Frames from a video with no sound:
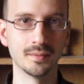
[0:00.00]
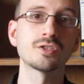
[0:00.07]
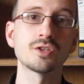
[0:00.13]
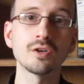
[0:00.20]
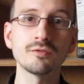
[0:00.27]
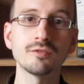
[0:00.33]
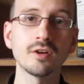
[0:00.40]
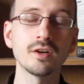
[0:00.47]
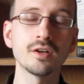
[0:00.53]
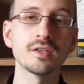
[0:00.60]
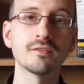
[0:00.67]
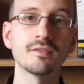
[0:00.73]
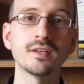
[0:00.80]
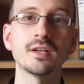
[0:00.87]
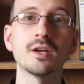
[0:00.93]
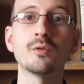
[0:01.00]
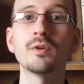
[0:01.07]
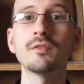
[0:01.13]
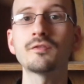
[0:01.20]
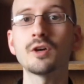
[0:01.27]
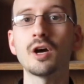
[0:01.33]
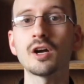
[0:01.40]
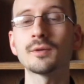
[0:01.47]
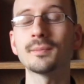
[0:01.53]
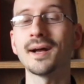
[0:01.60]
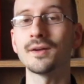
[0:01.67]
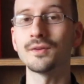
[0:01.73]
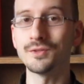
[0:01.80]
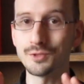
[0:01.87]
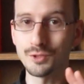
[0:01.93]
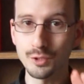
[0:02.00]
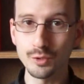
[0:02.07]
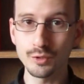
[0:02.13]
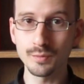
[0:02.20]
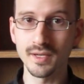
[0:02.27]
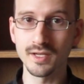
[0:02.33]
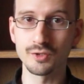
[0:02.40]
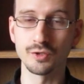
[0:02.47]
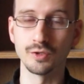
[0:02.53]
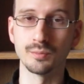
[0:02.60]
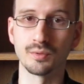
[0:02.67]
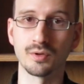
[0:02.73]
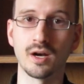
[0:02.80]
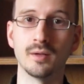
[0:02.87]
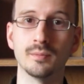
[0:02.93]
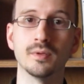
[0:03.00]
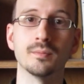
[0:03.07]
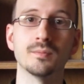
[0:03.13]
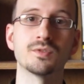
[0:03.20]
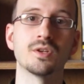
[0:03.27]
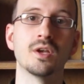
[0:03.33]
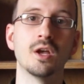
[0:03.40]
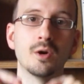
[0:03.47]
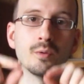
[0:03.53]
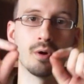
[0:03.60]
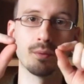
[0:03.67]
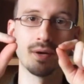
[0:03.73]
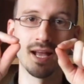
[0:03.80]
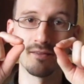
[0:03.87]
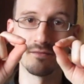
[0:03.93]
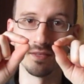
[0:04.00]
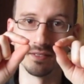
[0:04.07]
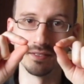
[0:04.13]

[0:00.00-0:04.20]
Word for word: So far in the video, we've talked about two-dimensional problems where we have the